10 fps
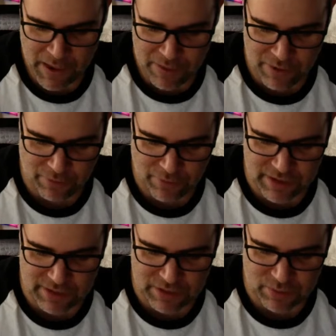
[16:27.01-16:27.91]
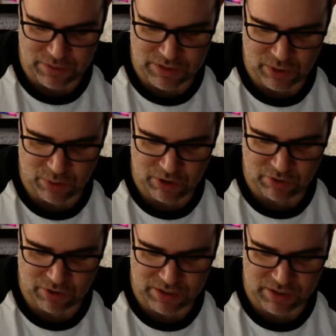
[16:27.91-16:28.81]
Their faces were so
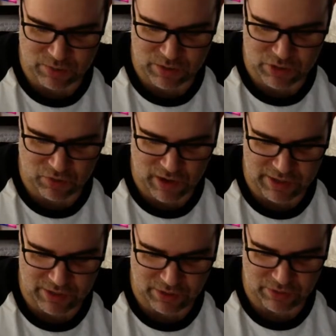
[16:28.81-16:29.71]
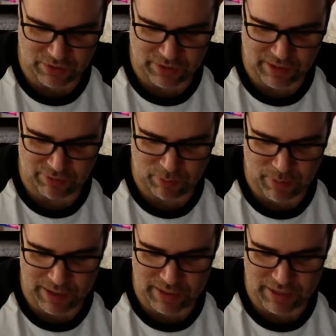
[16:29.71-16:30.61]
encrusted with dry dirt that they
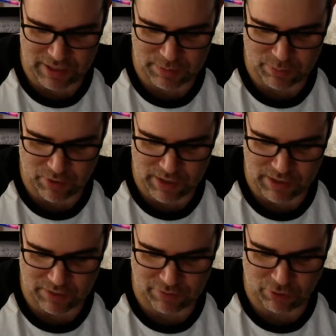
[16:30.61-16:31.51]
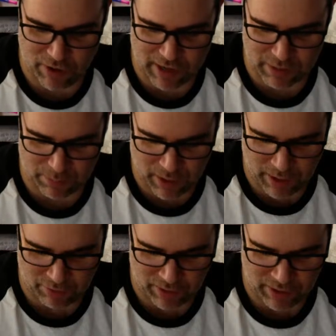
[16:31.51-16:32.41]
reminded Esperanza of cracked
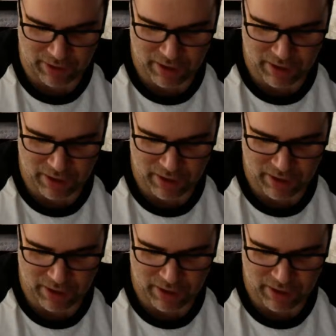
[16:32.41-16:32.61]
pottery.